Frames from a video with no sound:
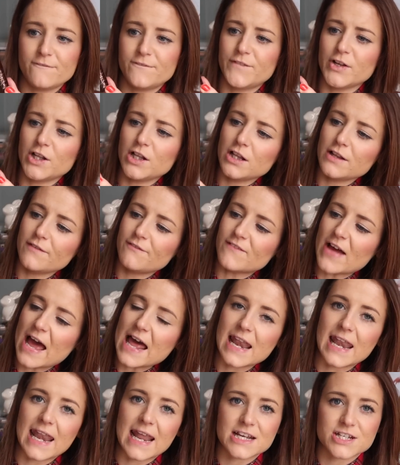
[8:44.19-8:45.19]
Full Fat
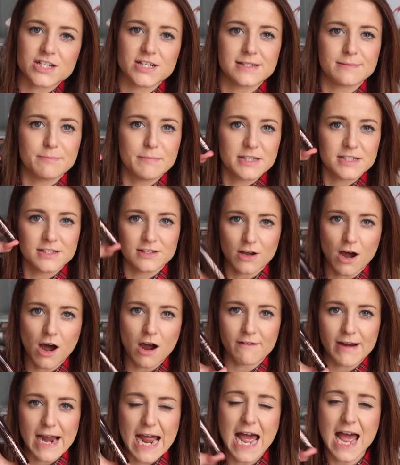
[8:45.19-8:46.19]
Lashes
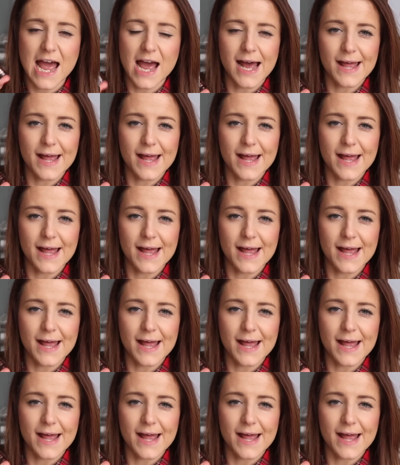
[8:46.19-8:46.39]
Mascara,